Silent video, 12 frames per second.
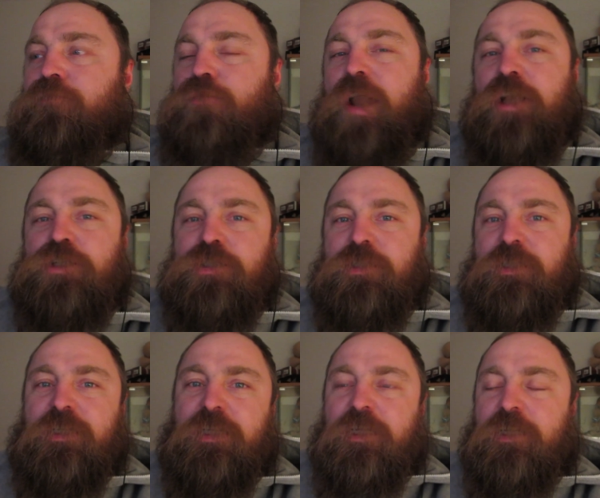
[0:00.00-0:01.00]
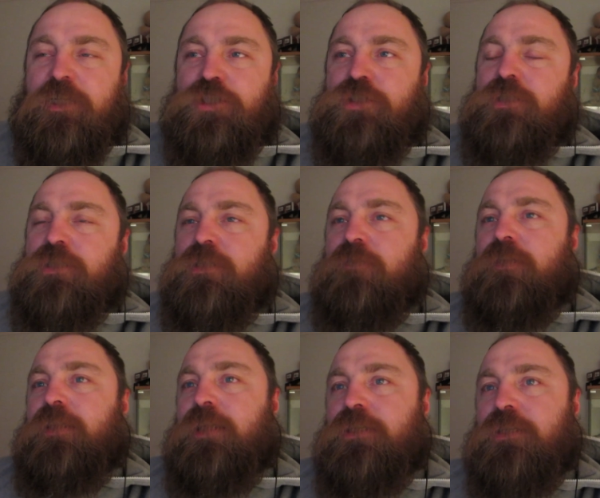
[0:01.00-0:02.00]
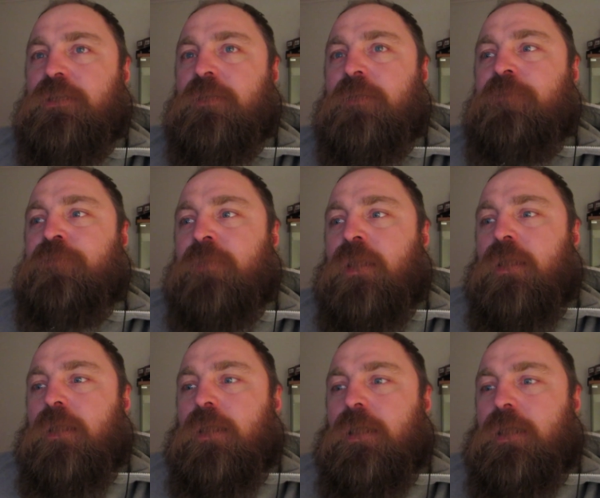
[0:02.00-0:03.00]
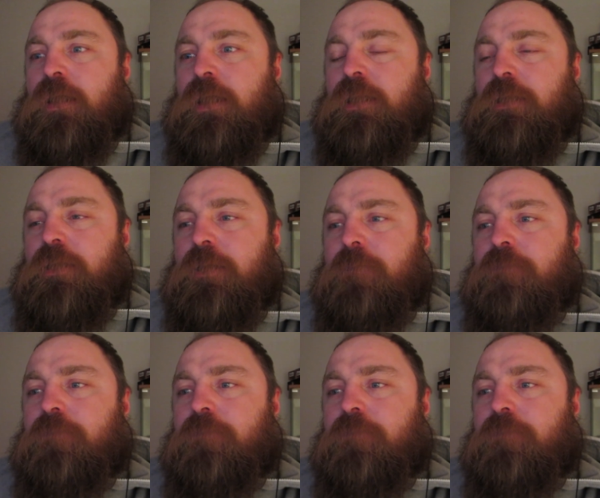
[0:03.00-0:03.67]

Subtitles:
rashes and itches and stuff like that. And